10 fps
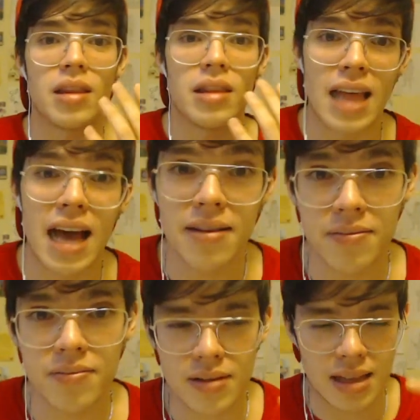That
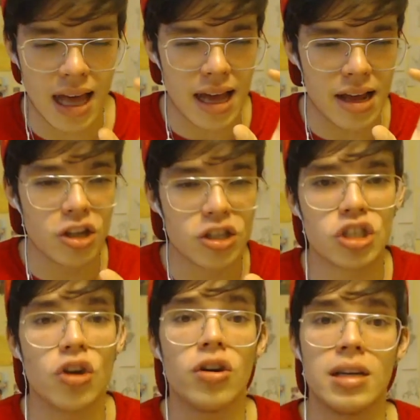
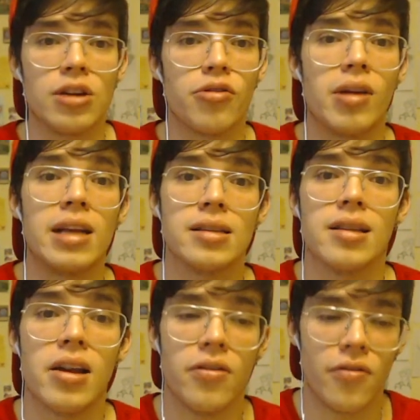uncertainty creates a
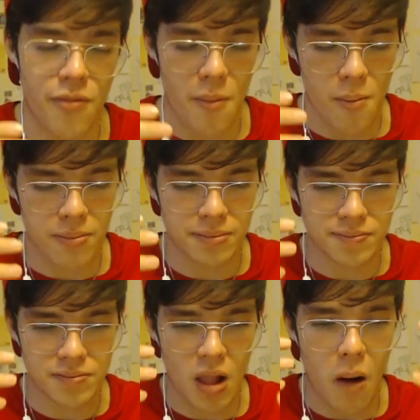lot of
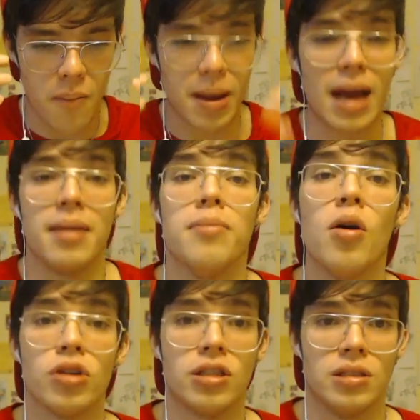bad
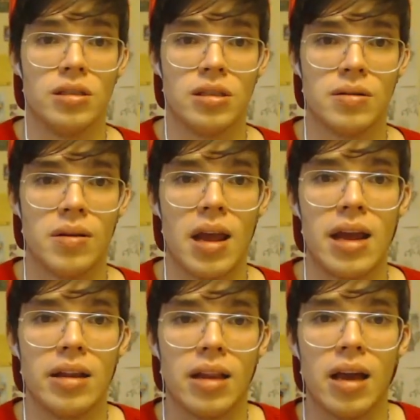emotions
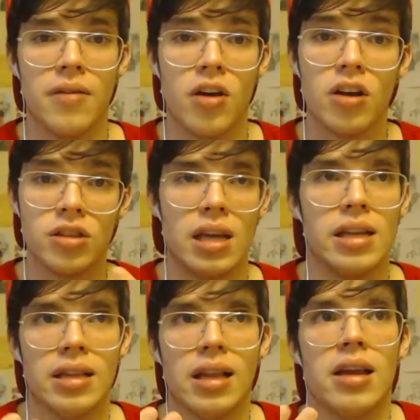and a lot
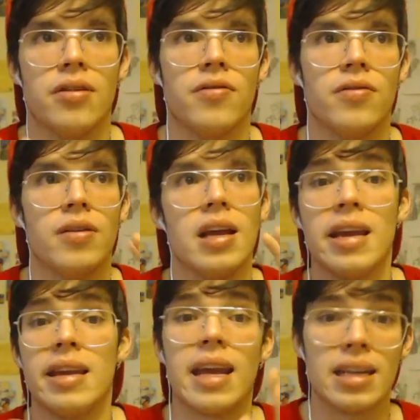of
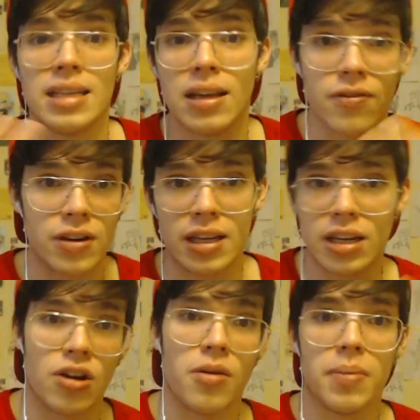negativity
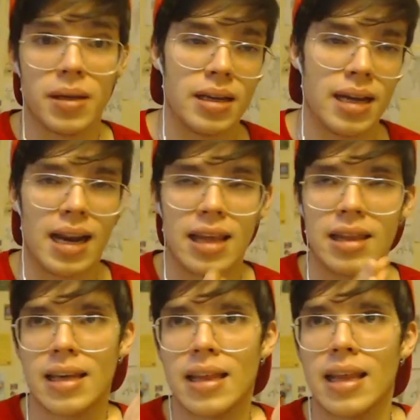in our being. And I
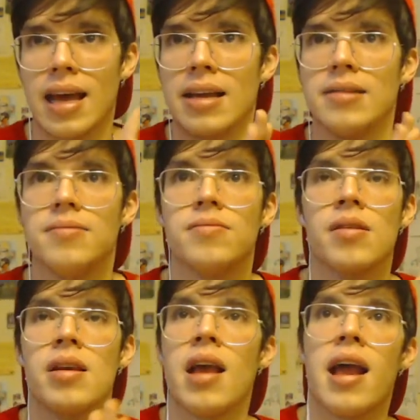think that
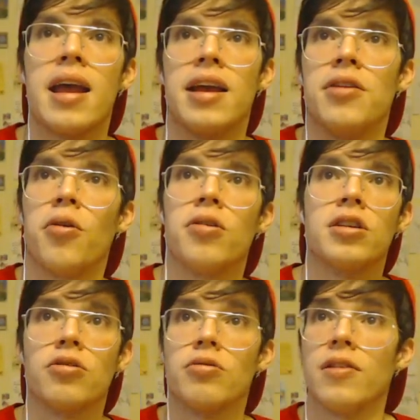in order
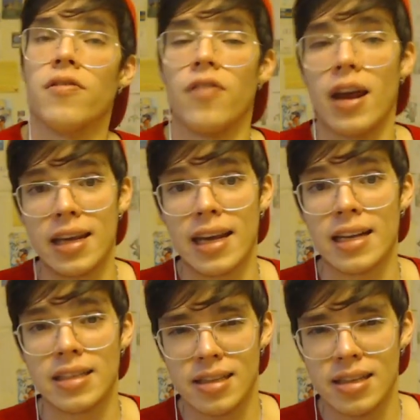to really fight
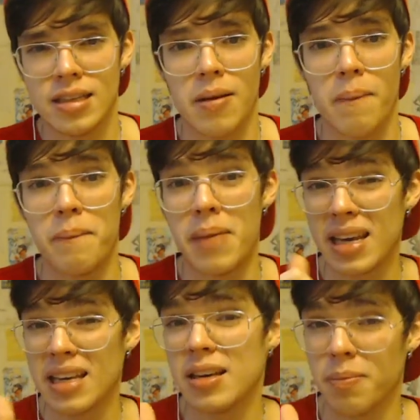against this,
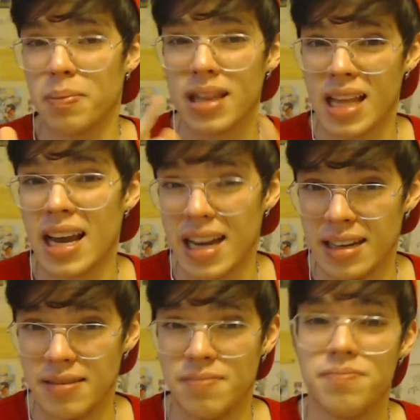making a
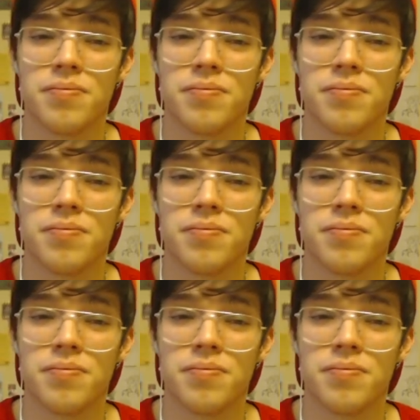plan